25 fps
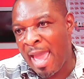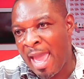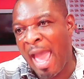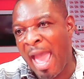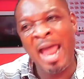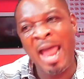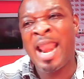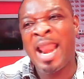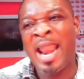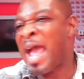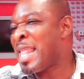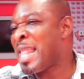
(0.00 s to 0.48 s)

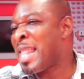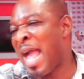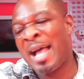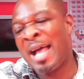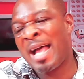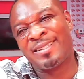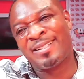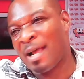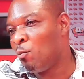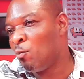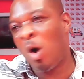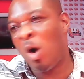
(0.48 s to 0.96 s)
Ana enya
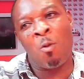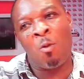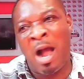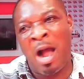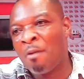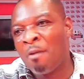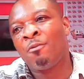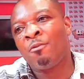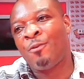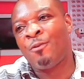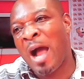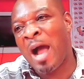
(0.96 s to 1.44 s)
asem wonwa
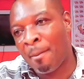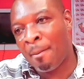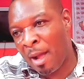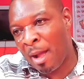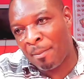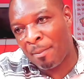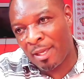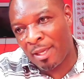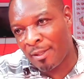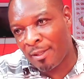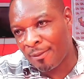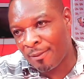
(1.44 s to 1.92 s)
amfa
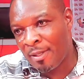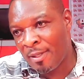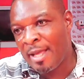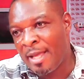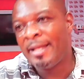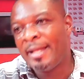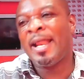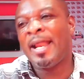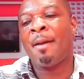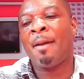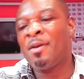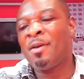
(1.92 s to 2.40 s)
mame.
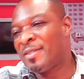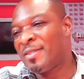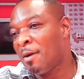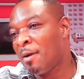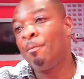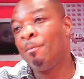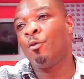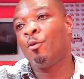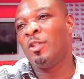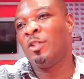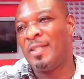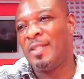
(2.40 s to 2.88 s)
Da bi
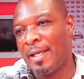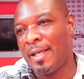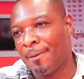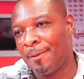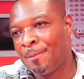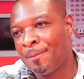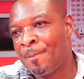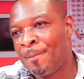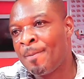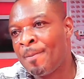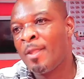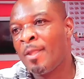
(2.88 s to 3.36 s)
simple tie.
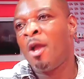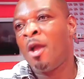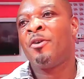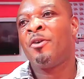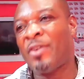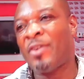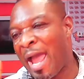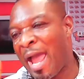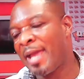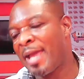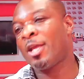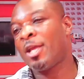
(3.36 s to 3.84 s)

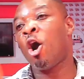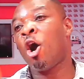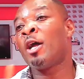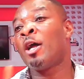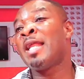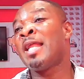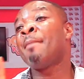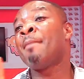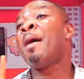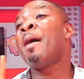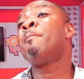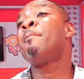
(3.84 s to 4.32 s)
Hwe your
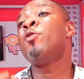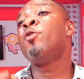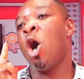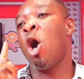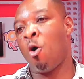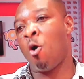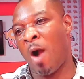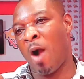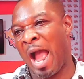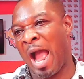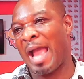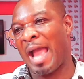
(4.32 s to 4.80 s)
name bi
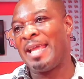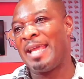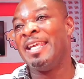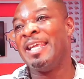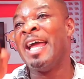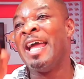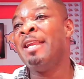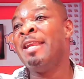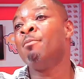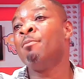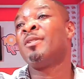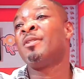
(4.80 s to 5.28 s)
oha ye
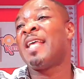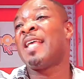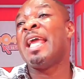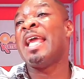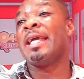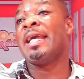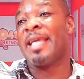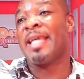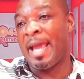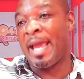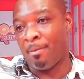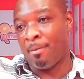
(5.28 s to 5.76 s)
nim se ye
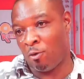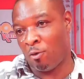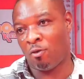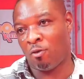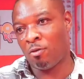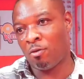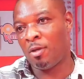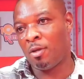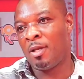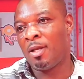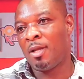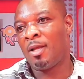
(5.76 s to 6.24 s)
game no.
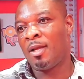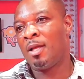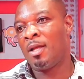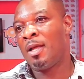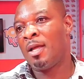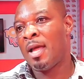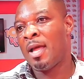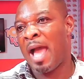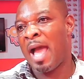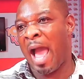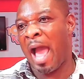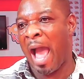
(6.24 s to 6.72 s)

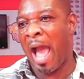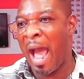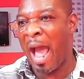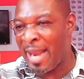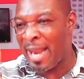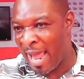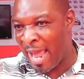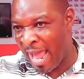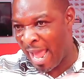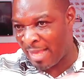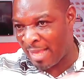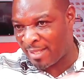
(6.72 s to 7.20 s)
A
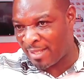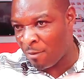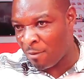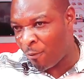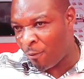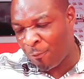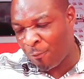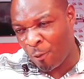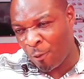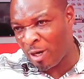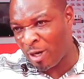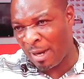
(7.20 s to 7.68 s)
ada ya asem
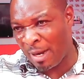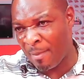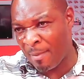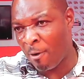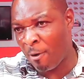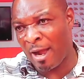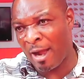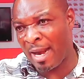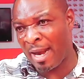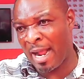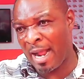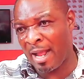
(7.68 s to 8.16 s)
fufro de ma
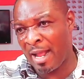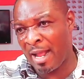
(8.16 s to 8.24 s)
wana.